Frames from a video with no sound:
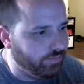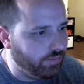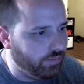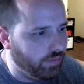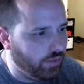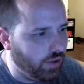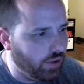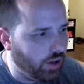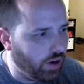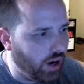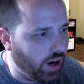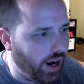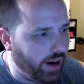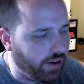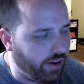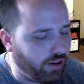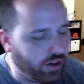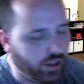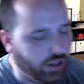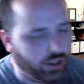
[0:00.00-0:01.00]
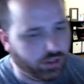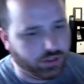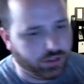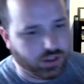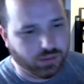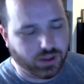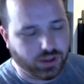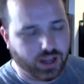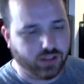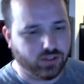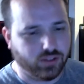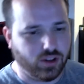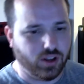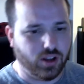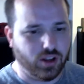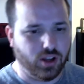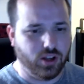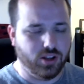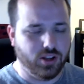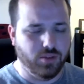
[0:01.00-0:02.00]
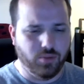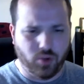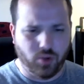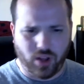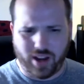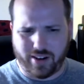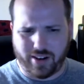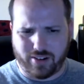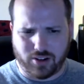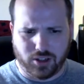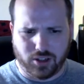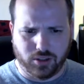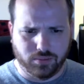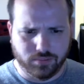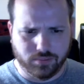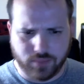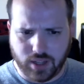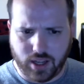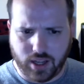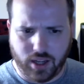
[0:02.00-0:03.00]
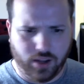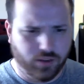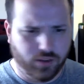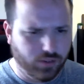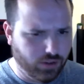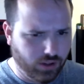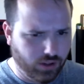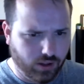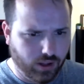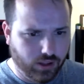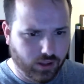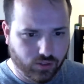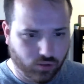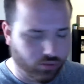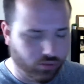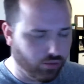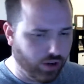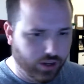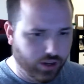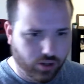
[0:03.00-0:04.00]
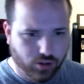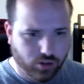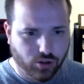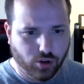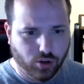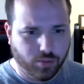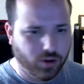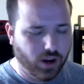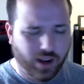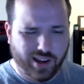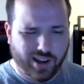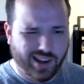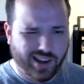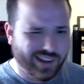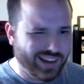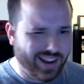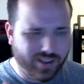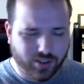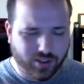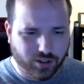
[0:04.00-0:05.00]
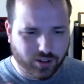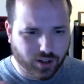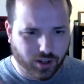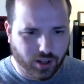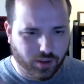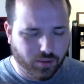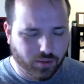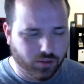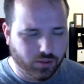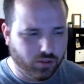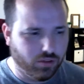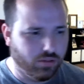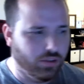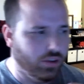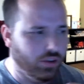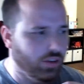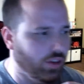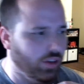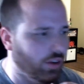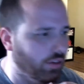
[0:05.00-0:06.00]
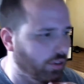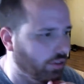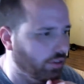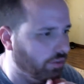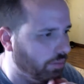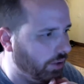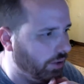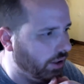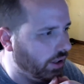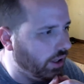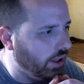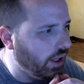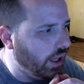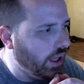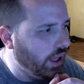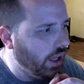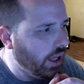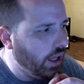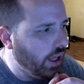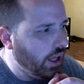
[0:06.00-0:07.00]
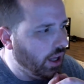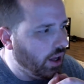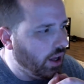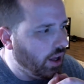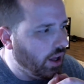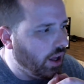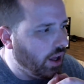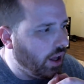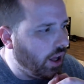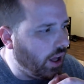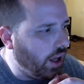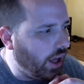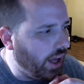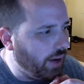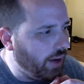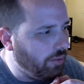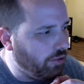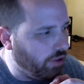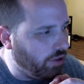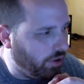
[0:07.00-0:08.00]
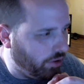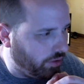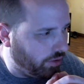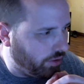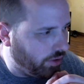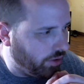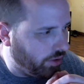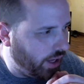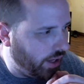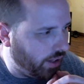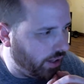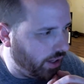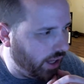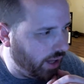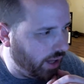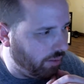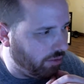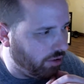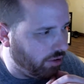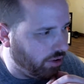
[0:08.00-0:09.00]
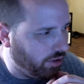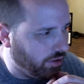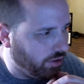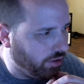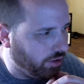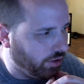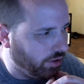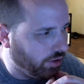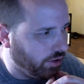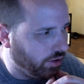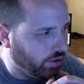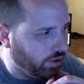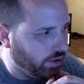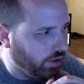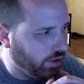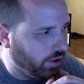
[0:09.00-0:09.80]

their IRL Timcast, Tim Pool IRL. He's a great YouTuber. I doubt anyone's going to really hear this, but Adam Crigler at Adam Crigler.